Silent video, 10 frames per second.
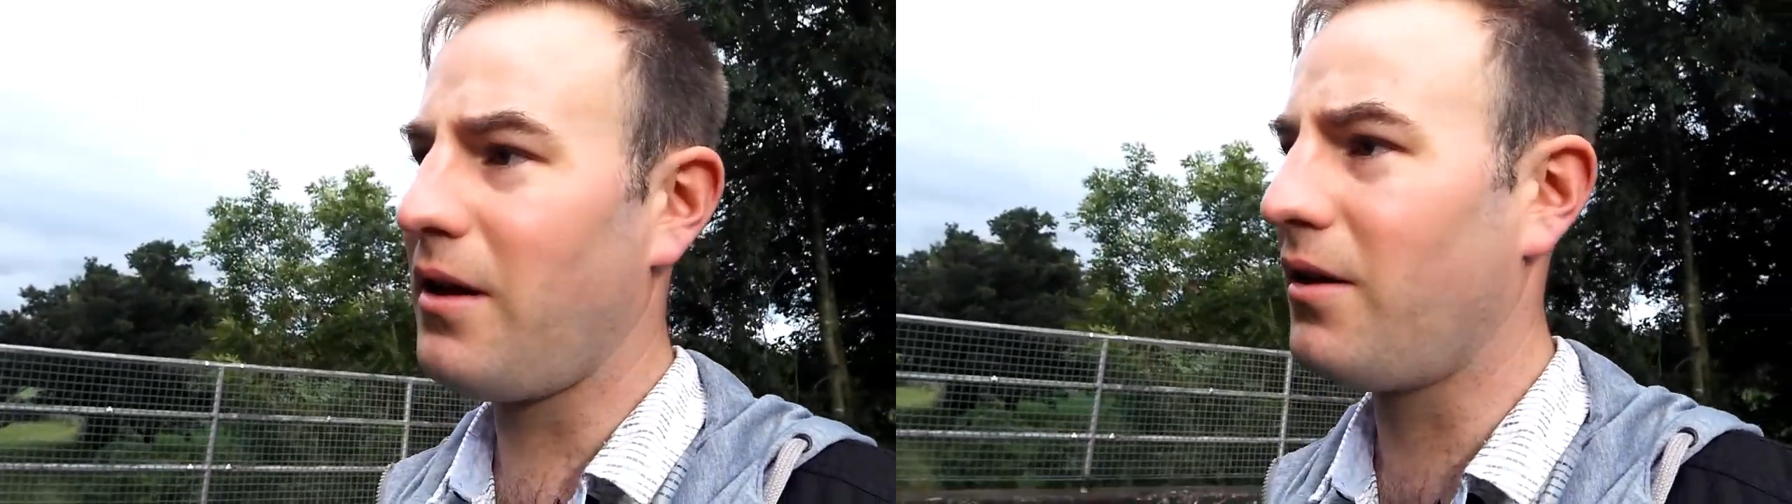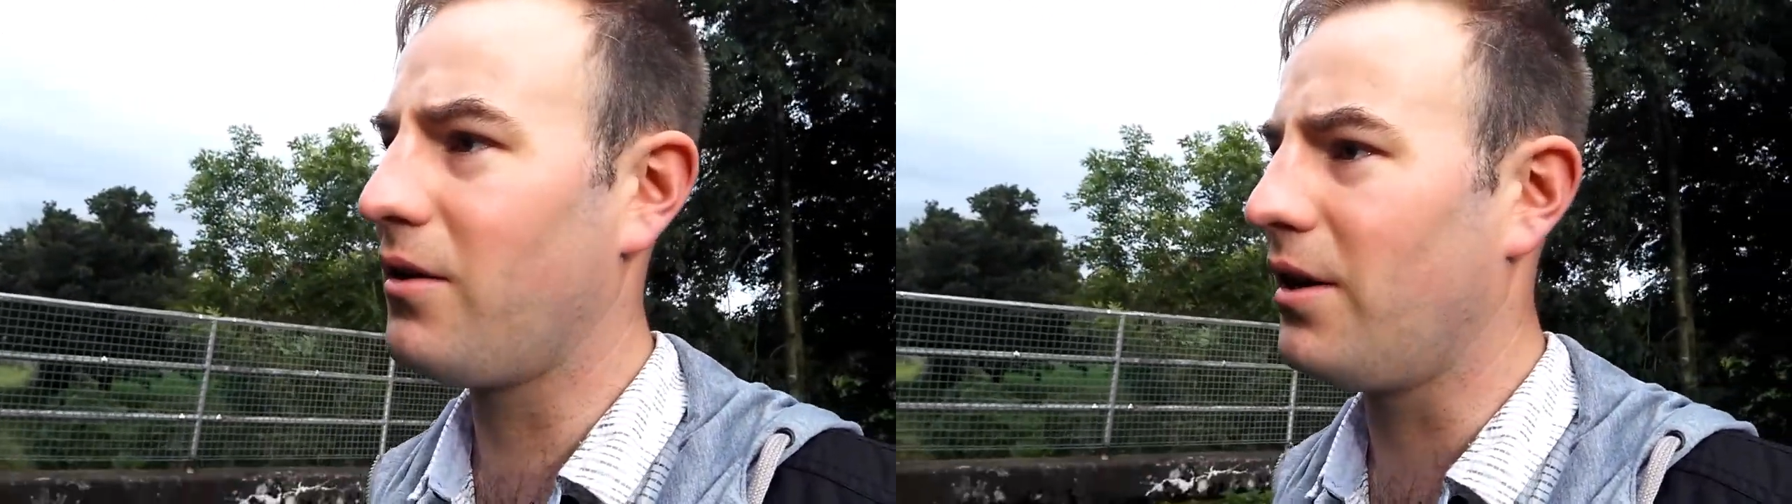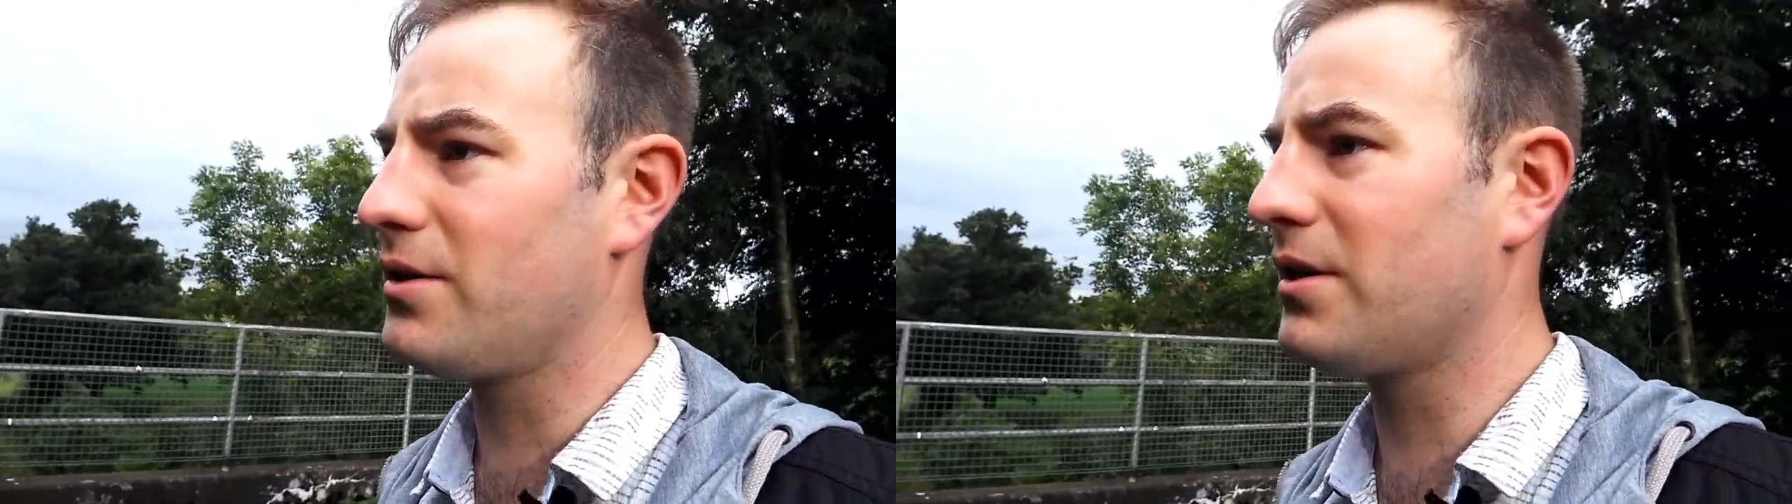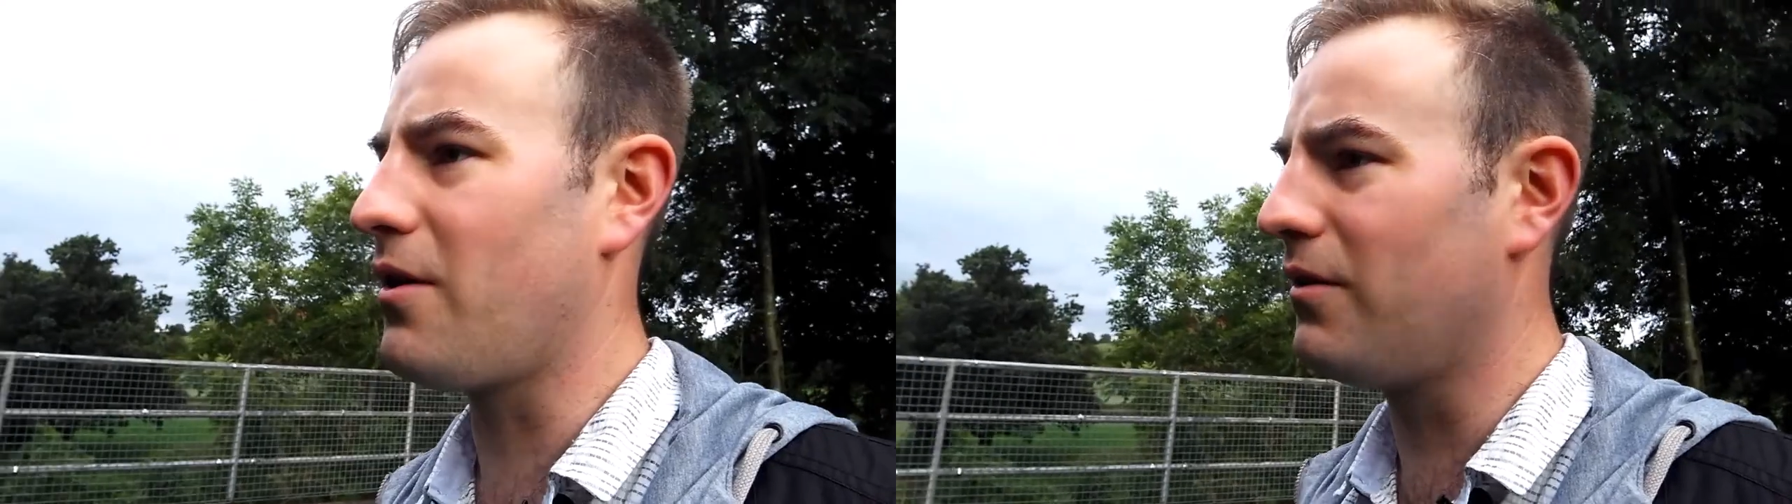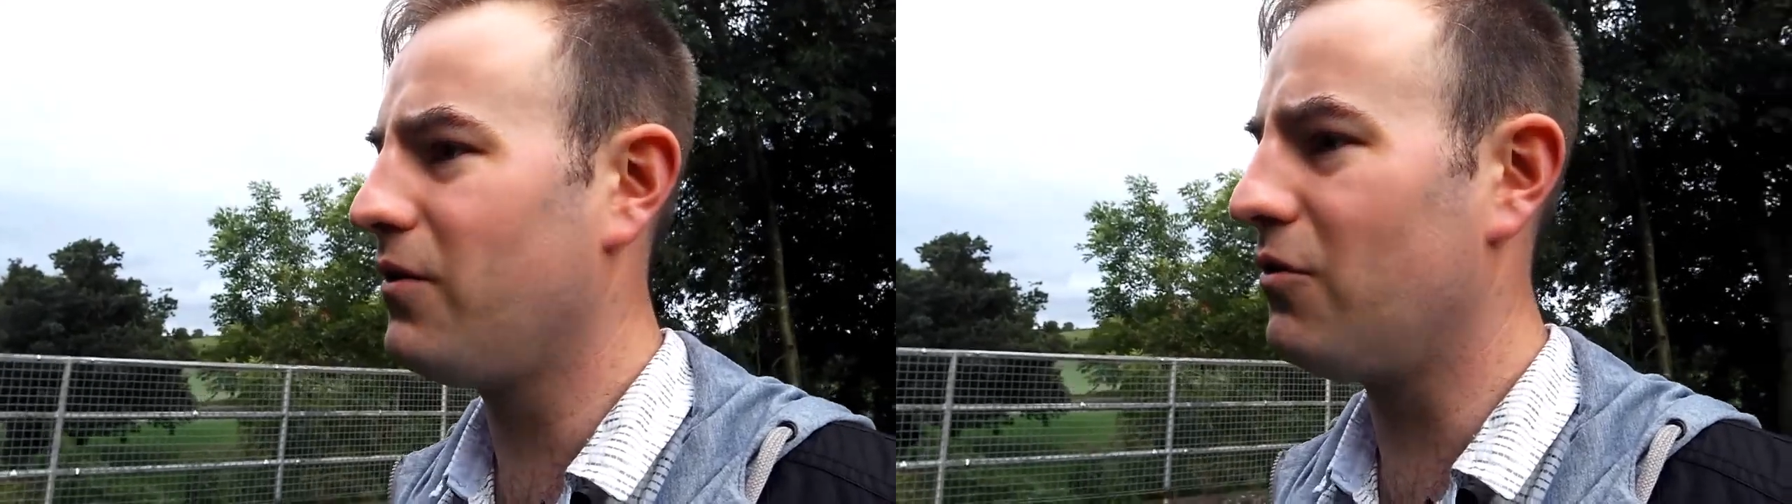I'd like to go
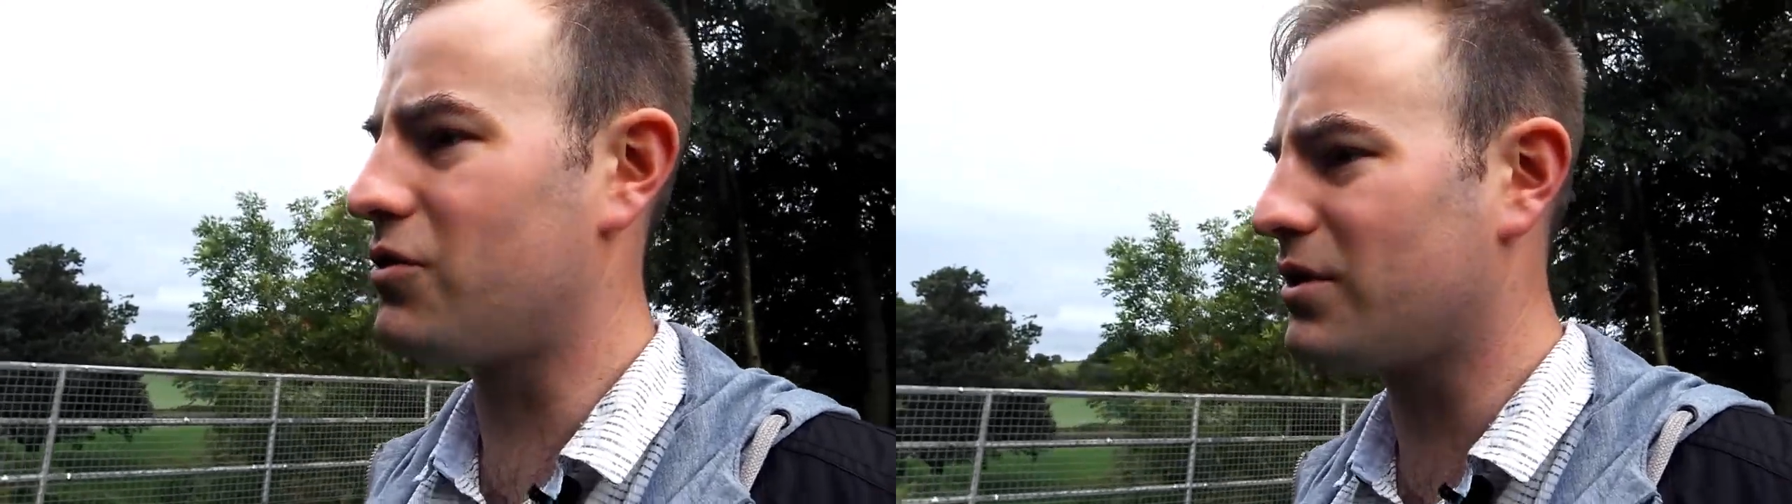in the future.